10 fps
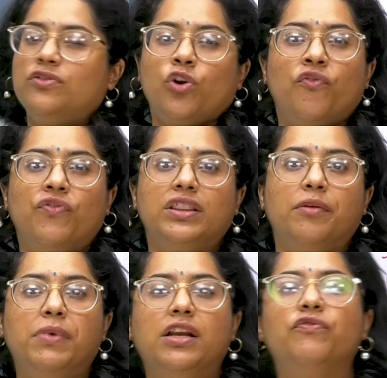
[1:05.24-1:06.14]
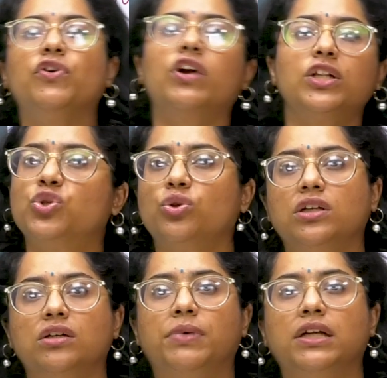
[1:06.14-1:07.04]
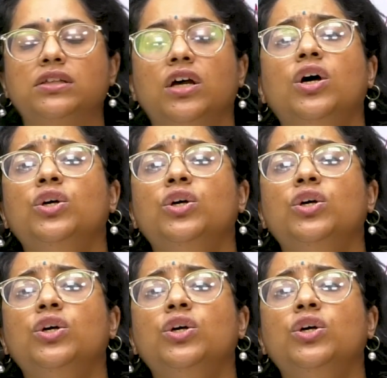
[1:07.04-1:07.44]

not fit the bill. If you look at Sundarbans,